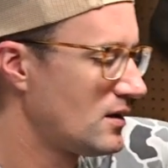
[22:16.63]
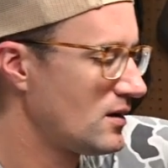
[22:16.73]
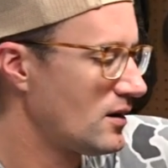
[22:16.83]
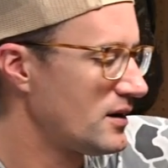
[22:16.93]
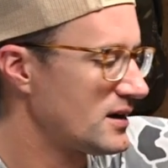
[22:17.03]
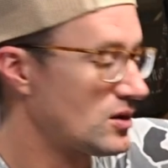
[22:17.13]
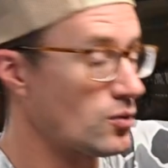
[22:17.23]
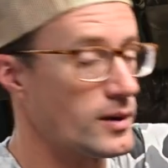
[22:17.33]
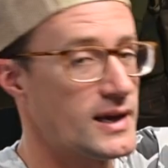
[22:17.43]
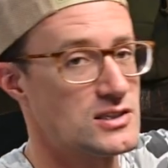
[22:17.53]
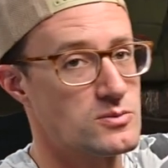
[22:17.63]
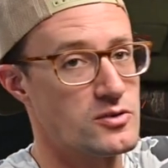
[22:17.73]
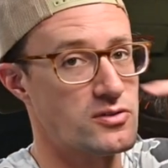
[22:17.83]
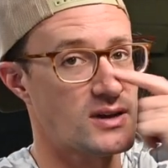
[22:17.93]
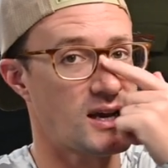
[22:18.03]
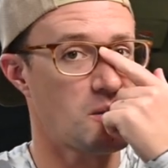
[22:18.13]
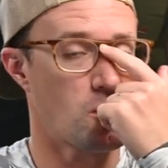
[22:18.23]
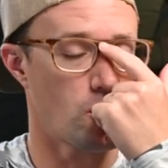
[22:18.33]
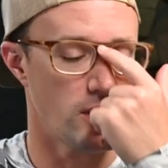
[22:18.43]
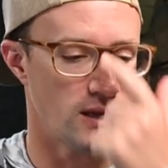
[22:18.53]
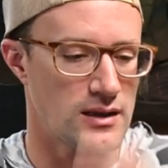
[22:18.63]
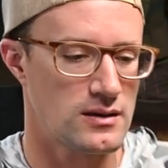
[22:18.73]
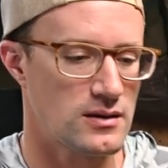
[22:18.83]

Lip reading: hunting at the ranch most of the time, or at